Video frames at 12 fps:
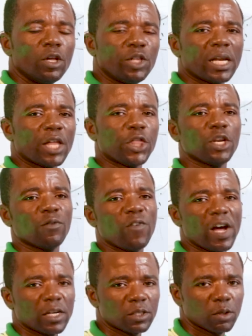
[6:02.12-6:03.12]
there are three
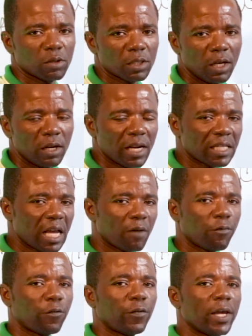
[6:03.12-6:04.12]
factors that
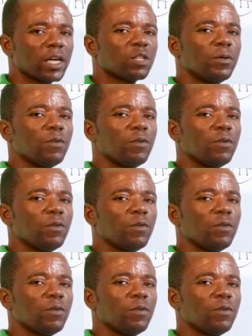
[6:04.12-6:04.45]
affect